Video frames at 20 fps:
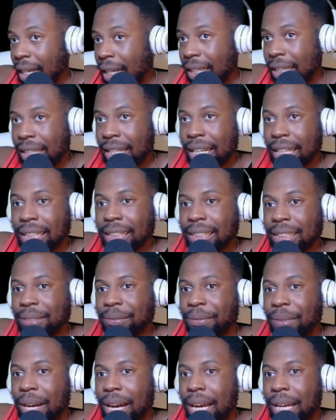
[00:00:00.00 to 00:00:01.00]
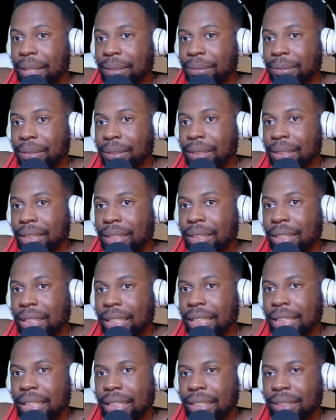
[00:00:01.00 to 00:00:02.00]
Nuggets in five.
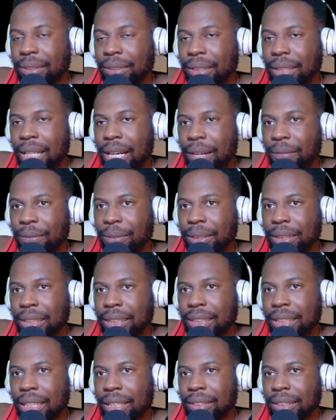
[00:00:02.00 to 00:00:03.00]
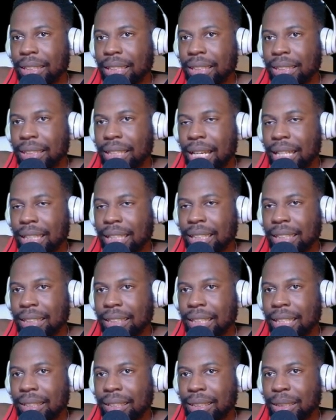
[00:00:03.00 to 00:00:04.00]
Look at the Eastern Conference. Celtics. I think the
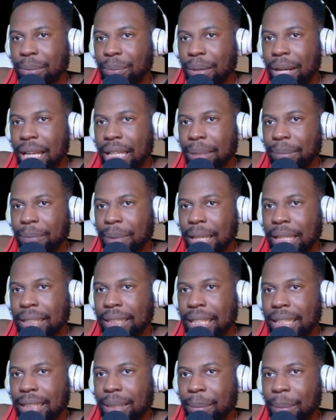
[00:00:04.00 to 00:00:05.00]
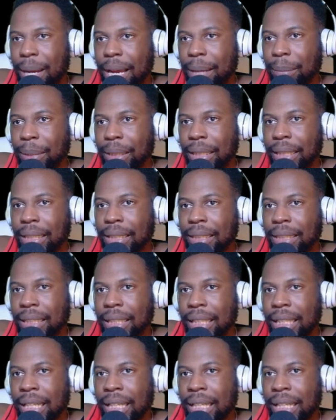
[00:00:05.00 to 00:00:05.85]
Celtics are probably paid like the Miami Heat.